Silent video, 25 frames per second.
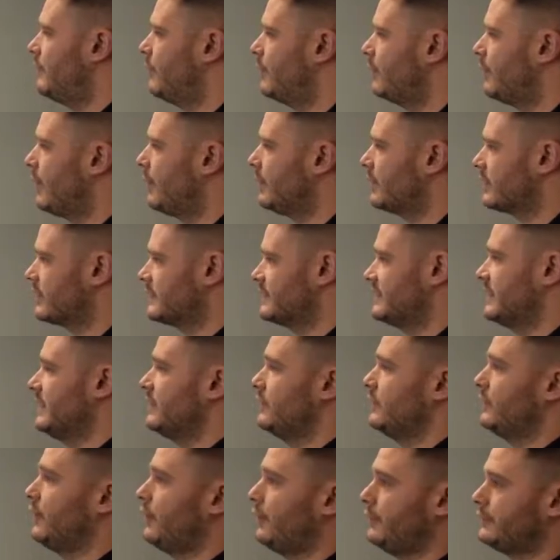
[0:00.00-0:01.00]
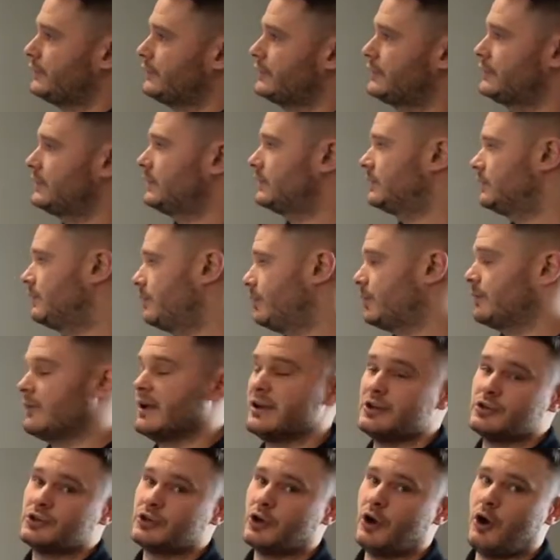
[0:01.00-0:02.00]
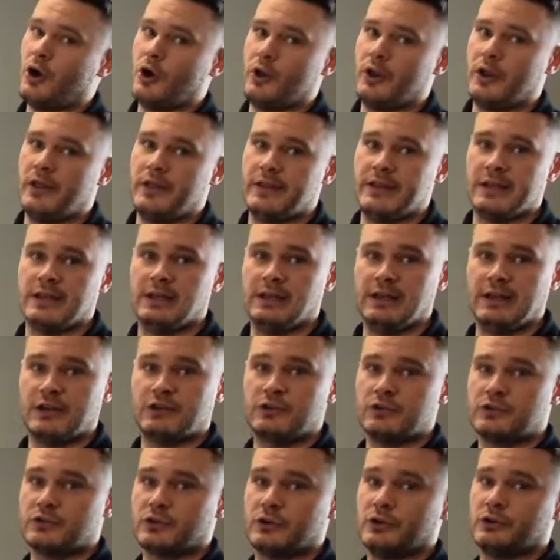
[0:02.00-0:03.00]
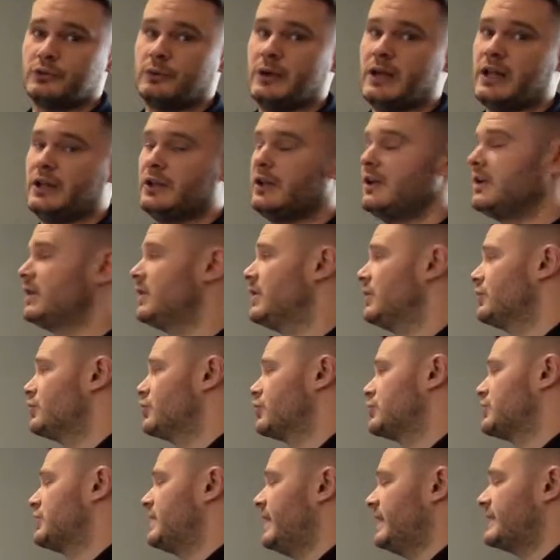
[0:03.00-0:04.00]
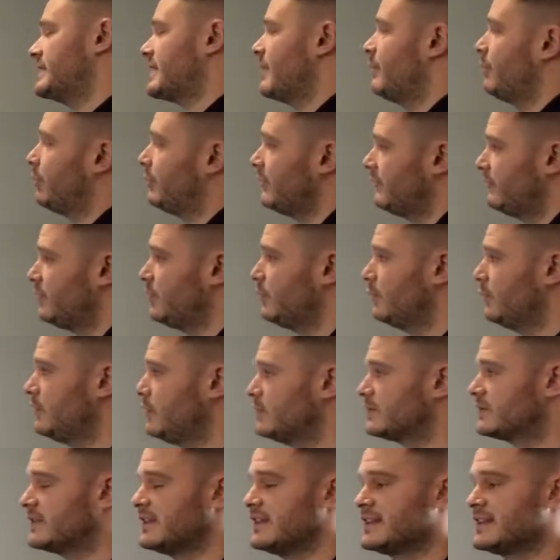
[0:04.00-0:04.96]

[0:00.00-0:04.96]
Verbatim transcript: where we can see the dots per inch on the literature as well. Just an example, if you were using